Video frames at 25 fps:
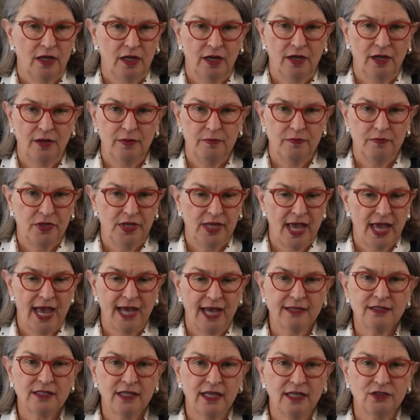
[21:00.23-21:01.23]
um, the
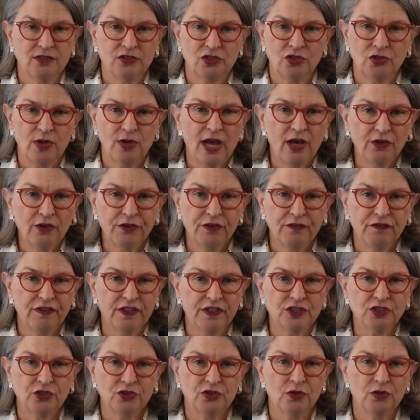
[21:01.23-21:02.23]
access to health
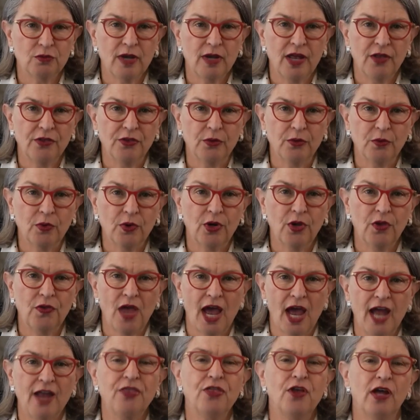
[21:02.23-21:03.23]
officials around the world.
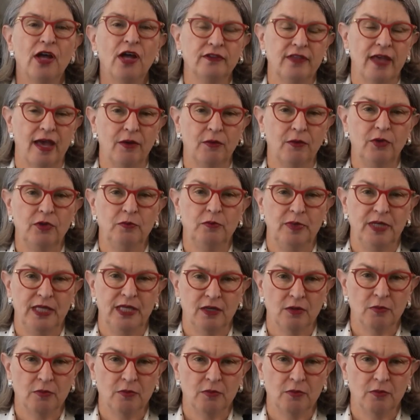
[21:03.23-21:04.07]
I thought that would be